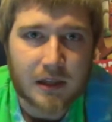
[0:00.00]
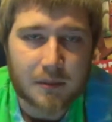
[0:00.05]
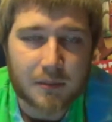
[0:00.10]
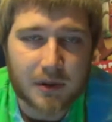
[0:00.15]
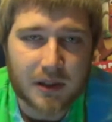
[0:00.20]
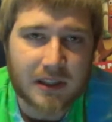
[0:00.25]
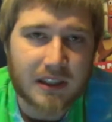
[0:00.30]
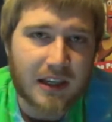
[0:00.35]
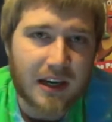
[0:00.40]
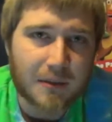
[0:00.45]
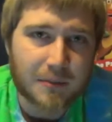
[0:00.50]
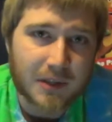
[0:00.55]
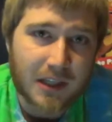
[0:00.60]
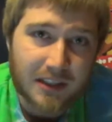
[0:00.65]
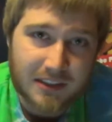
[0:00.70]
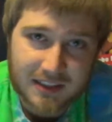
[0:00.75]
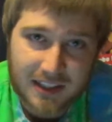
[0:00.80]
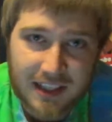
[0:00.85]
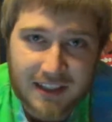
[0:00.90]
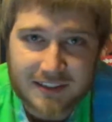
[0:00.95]
but I'm
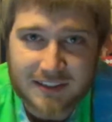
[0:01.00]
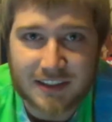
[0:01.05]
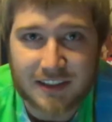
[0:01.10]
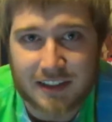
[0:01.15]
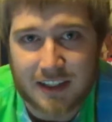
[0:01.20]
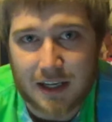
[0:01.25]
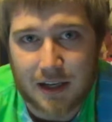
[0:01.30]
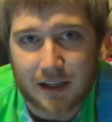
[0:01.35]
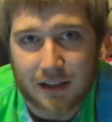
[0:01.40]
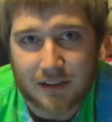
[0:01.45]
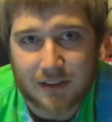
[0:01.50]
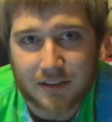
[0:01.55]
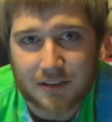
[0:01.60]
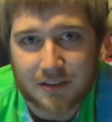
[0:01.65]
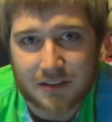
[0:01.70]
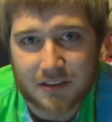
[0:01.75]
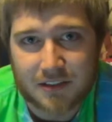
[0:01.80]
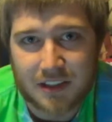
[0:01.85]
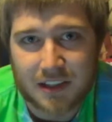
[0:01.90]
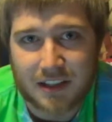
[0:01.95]
not testing that
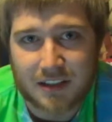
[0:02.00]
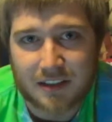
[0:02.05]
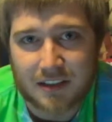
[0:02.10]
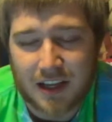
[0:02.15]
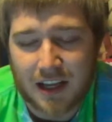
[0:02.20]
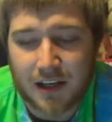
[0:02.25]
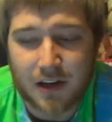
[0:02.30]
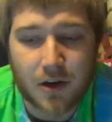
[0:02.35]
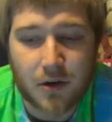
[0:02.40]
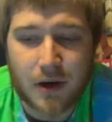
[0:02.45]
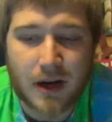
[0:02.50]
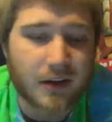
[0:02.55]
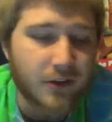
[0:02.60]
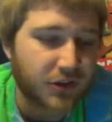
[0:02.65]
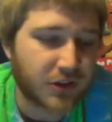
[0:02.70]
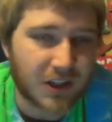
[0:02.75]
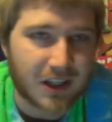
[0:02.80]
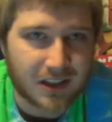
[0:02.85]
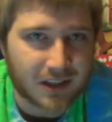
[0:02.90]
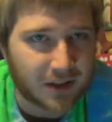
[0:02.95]
yet I know how
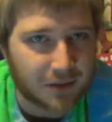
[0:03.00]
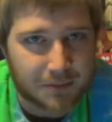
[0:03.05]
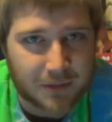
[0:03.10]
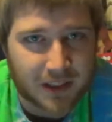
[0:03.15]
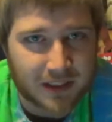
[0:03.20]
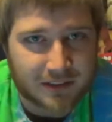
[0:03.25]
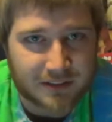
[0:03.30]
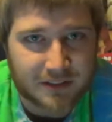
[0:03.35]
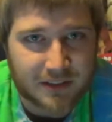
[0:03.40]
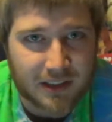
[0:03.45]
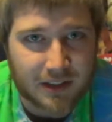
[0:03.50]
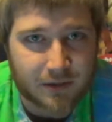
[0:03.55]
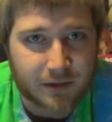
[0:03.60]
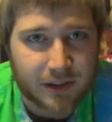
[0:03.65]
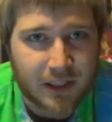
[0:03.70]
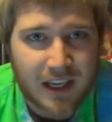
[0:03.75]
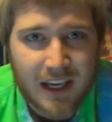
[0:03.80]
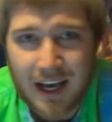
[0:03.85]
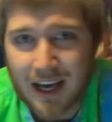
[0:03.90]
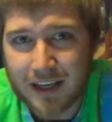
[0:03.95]
shotgun mics sound
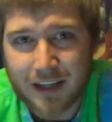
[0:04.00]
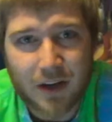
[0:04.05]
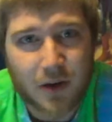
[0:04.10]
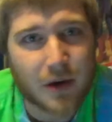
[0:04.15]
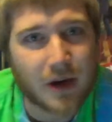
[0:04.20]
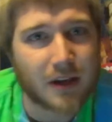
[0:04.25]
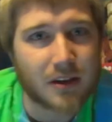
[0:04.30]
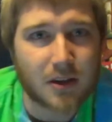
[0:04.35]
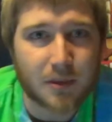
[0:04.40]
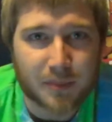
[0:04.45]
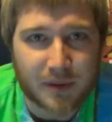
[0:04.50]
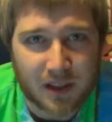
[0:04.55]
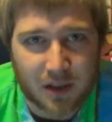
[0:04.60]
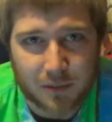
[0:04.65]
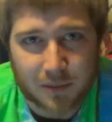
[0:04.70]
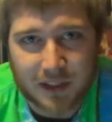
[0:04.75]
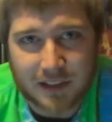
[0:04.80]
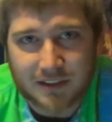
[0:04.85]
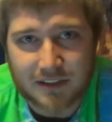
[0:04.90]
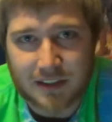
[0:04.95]
I know how lapel
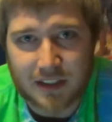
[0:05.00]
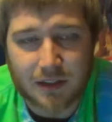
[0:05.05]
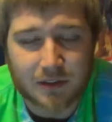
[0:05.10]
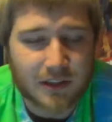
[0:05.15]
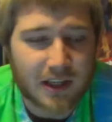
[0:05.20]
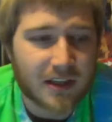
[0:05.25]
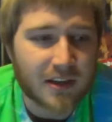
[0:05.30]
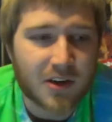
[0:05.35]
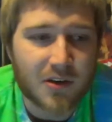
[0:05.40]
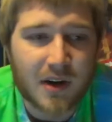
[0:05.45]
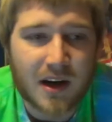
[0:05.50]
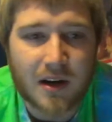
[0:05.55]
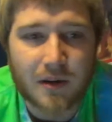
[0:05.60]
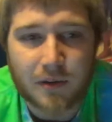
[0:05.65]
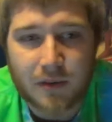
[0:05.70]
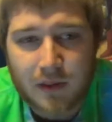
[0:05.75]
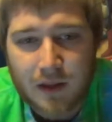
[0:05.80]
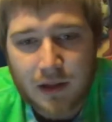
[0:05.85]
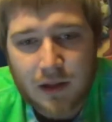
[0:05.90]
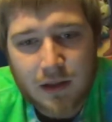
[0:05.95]
mics sound I know
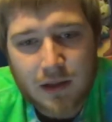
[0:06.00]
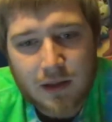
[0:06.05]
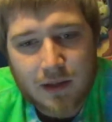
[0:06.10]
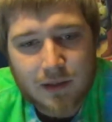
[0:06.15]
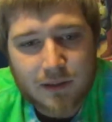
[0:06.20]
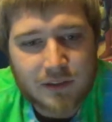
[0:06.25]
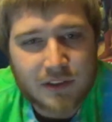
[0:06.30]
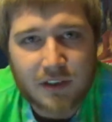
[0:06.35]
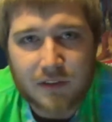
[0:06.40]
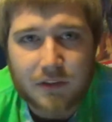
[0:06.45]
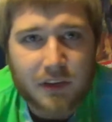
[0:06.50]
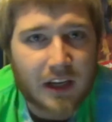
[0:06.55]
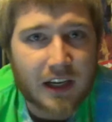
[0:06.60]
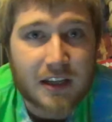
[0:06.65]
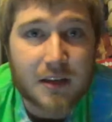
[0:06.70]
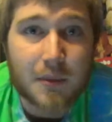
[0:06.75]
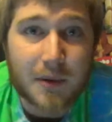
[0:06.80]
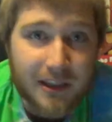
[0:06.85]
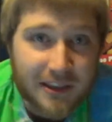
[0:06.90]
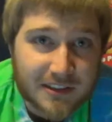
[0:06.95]
how different
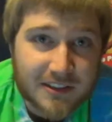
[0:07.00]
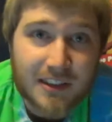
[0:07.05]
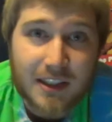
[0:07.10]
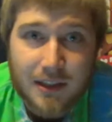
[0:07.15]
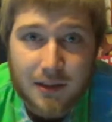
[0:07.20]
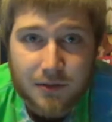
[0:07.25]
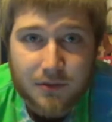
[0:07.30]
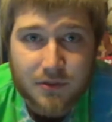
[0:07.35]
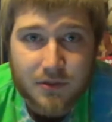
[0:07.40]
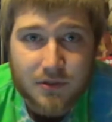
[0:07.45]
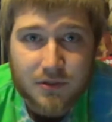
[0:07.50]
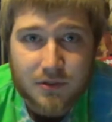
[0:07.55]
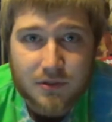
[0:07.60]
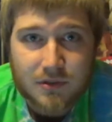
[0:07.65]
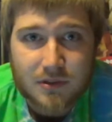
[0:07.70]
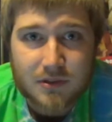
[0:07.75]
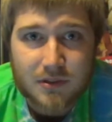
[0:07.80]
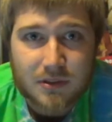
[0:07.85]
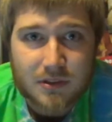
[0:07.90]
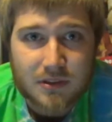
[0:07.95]
kind of mic sounds
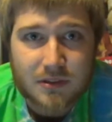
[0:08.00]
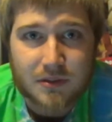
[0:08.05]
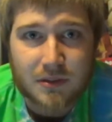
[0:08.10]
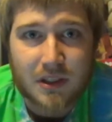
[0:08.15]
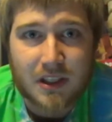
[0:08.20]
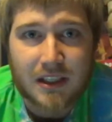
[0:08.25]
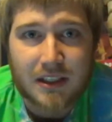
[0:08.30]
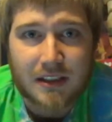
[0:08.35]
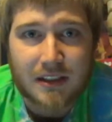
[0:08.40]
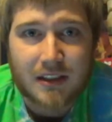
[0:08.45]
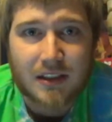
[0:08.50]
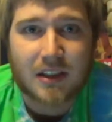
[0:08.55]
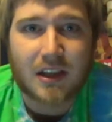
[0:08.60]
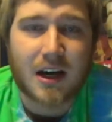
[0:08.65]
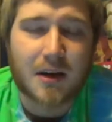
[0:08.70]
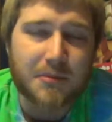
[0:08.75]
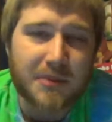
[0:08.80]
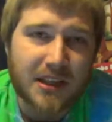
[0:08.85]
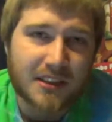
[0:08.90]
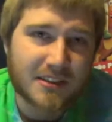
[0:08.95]
okay
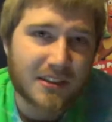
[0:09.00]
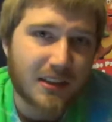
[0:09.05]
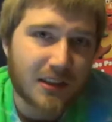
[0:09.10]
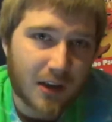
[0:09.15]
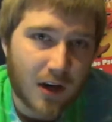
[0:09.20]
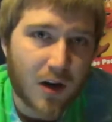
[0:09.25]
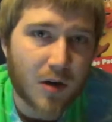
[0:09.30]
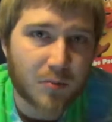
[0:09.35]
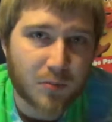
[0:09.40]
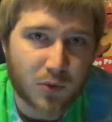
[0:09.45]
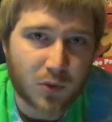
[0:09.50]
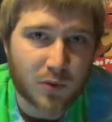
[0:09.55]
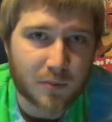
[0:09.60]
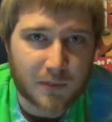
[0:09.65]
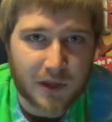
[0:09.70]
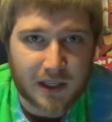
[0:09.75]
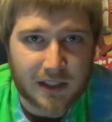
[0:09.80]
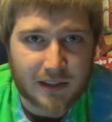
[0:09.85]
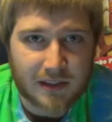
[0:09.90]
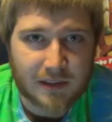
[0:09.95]
I'm testing the onboard
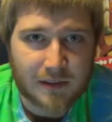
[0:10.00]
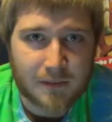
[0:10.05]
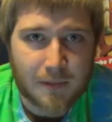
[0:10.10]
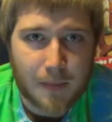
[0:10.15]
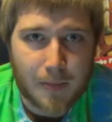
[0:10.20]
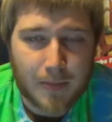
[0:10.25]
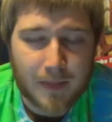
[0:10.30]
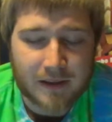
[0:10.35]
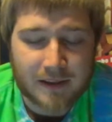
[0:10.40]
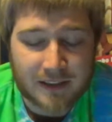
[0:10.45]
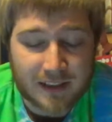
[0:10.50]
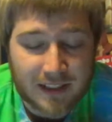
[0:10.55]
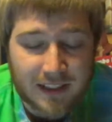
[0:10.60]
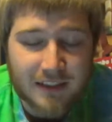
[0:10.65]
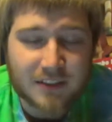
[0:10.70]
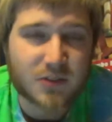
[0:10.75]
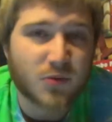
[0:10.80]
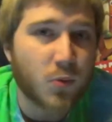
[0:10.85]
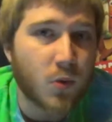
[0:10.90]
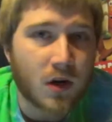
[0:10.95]
mic to get
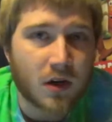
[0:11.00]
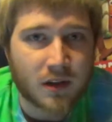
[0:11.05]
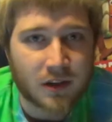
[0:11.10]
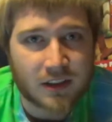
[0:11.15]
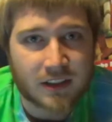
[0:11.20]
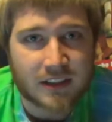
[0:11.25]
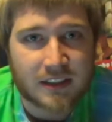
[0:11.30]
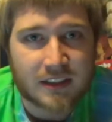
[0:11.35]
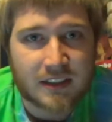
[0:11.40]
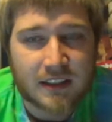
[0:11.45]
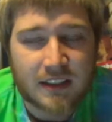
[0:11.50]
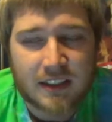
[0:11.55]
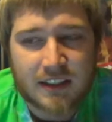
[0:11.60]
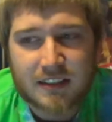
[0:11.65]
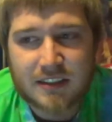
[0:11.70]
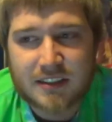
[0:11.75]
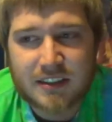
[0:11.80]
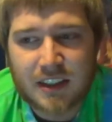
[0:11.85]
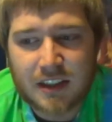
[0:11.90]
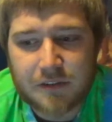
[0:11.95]
its quality
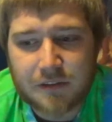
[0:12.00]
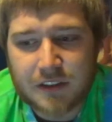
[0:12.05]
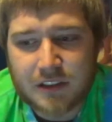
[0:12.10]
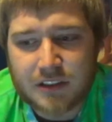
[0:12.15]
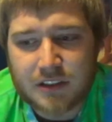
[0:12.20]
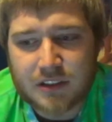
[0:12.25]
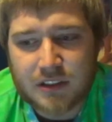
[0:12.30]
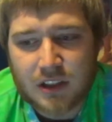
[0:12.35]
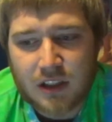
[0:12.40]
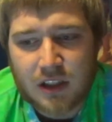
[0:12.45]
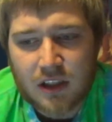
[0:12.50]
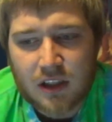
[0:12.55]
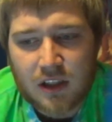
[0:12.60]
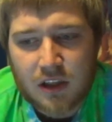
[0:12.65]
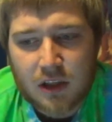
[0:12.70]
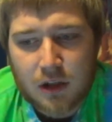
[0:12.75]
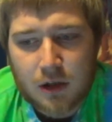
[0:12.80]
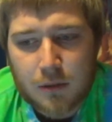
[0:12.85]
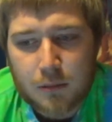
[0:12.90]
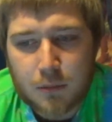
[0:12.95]
to see if it's
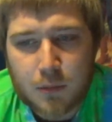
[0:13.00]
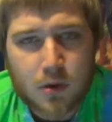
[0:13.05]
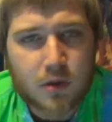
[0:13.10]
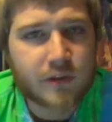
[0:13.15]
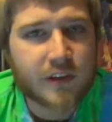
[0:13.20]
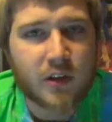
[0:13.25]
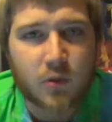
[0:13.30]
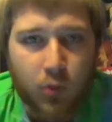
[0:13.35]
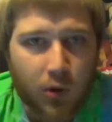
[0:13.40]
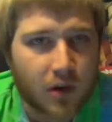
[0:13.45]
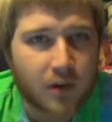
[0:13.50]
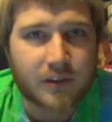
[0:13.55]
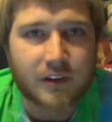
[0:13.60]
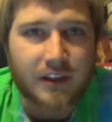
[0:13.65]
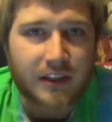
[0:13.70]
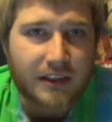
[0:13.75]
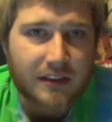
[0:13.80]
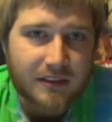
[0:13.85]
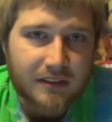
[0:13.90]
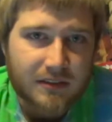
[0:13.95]
movie
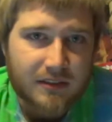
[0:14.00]
worthy